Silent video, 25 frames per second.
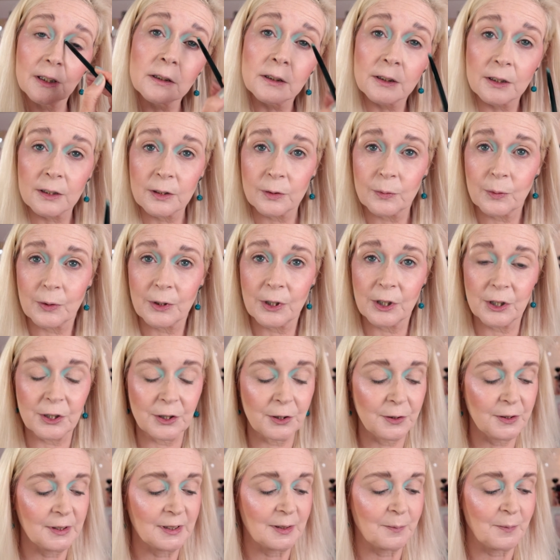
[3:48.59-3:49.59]
Just want to
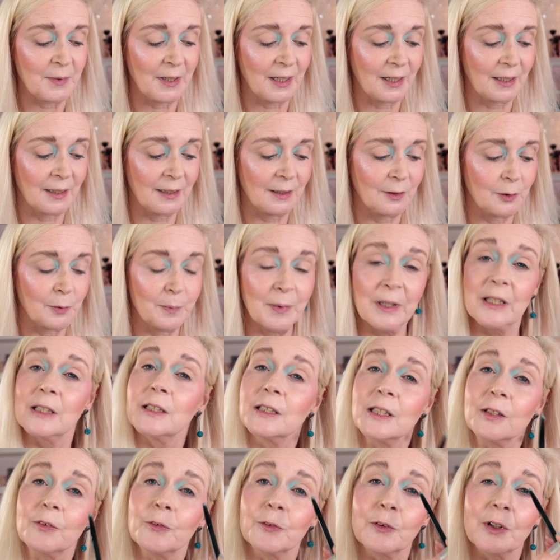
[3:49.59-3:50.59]
do something a little bit
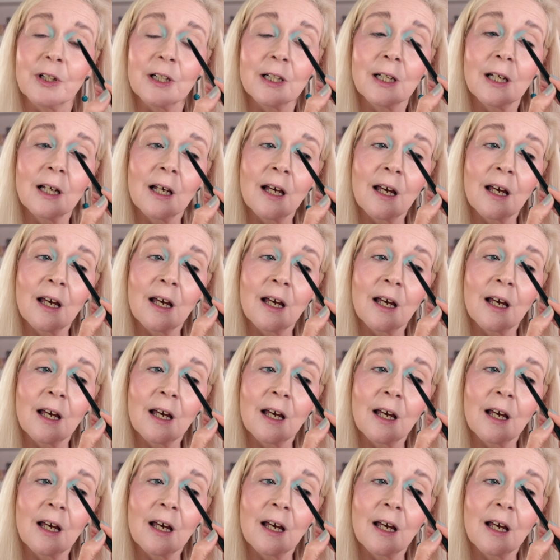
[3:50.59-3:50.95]
different.